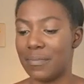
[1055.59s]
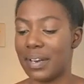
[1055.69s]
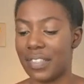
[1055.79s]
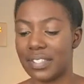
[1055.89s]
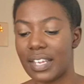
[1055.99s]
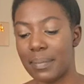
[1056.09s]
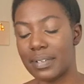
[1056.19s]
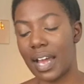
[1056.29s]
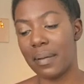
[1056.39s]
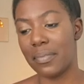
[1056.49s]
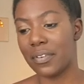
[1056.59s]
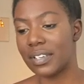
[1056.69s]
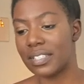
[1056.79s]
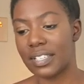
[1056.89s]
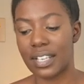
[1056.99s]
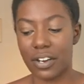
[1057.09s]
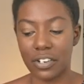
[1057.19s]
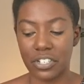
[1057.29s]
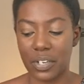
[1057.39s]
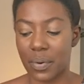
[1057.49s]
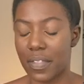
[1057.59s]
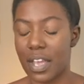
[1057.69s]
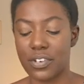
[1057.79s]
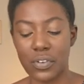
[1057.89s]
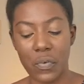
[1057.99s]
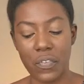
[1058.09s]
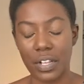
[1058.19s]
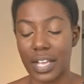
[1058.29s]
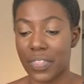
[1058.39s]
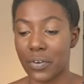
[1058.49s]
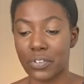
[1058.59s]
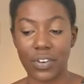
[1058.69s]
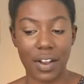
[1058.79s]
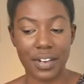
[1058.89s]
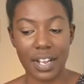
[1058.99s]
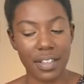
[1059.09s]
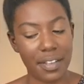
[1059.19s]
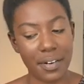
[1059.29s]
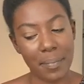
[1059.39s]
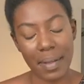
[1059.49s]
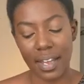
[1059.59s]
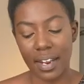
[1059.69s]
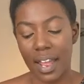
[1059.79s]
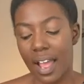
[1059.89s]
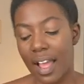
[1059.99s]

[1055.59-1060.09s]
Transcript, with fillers: But at the same time, there is this energy where they do feel like they're drowning a little bit.